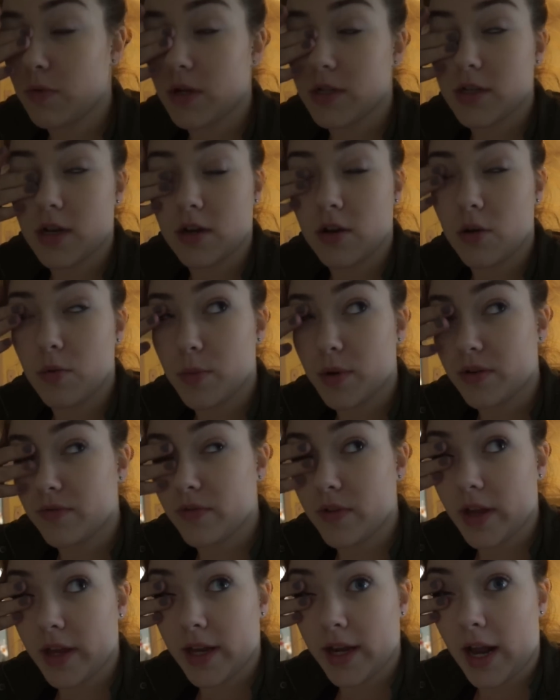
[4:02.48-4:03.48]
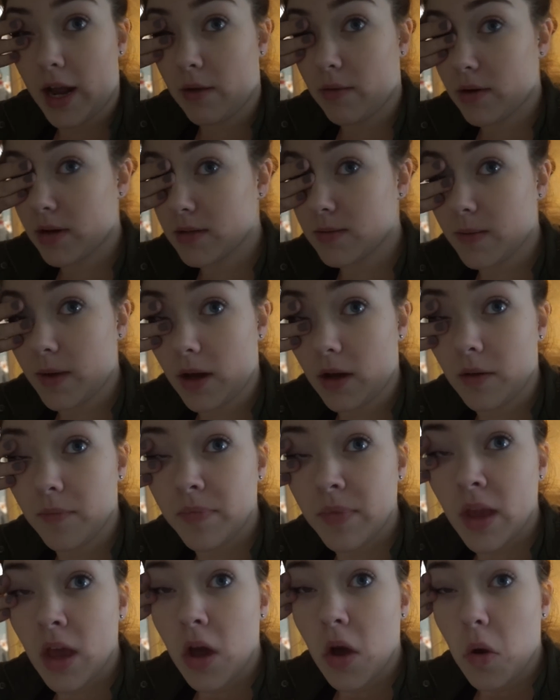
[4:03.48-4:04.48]
worked on homework for like an hour as well
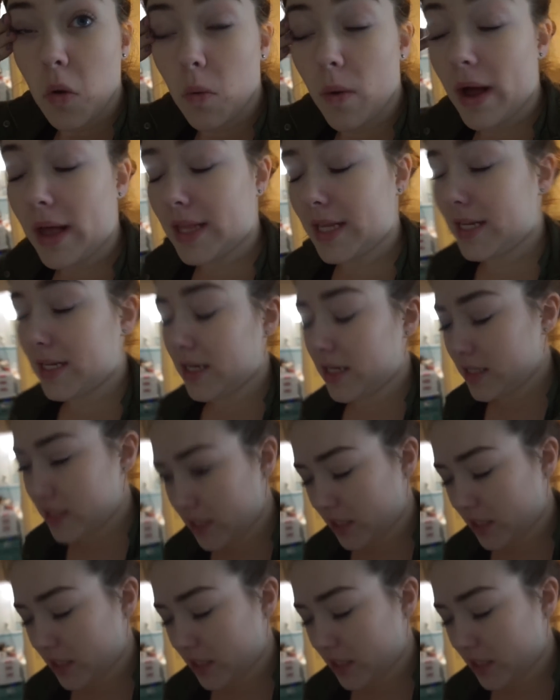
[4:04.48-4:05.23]
while eating